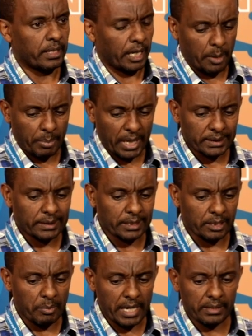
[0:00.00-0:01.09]
The
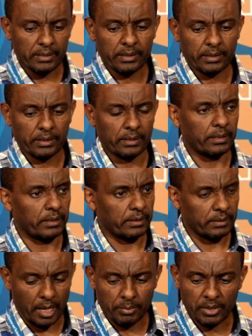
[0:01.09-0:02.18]
capacity remains
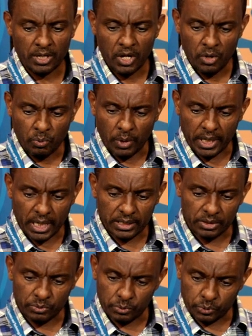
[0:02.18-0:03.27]
stable,
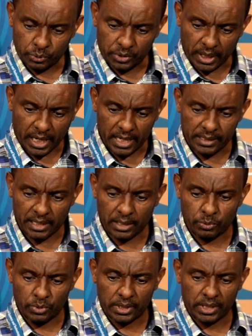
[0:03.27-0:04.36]
whereas to the right
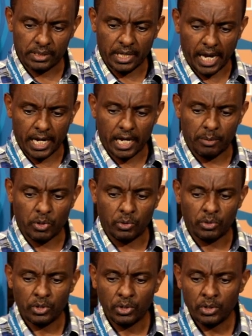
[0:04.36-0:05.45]
side, we see the
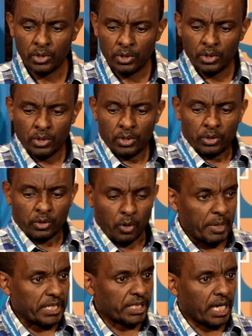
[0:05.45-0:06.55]
LMO
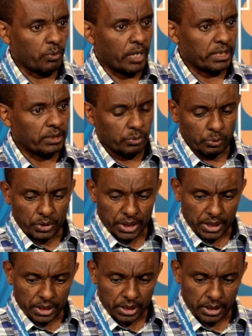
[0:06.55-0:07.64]
commercial one,
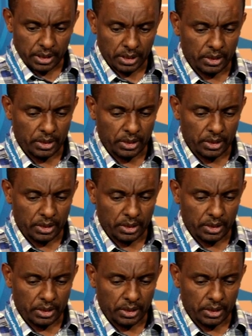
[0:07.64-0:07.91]
which is